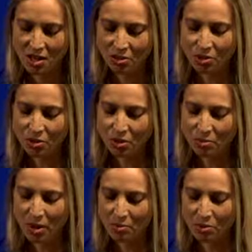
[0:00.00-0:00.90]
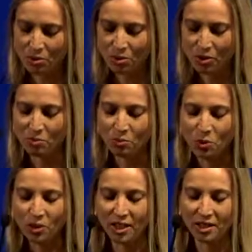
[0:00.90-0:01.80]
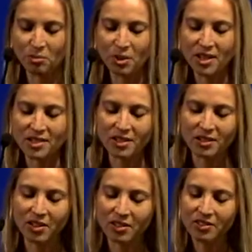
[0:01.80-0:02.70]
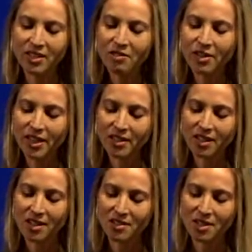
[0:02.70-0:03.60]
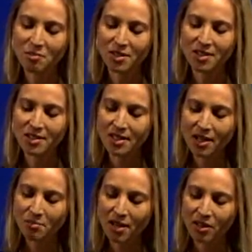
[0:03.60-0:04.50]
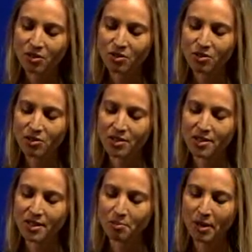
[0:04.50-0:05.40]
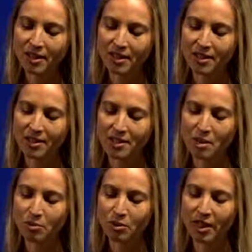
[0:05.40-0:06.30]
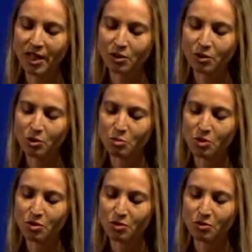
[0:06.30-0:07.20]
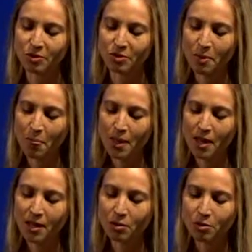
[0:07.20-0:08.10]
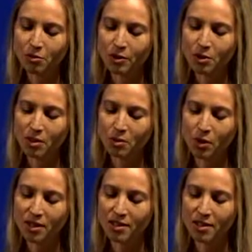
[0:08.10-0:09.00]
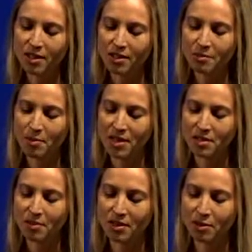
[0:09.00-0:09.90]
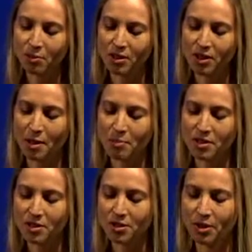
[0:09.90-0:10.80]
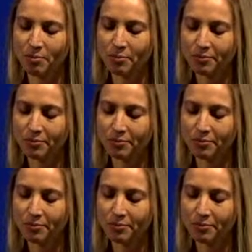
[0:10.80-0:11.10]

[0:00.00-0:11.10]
When all the people saw him walking and praising God, they recognized him as the same man who used to sit begging at the temple gate called Beautiful, and they were filled with wonder and amazement at what had happened to him.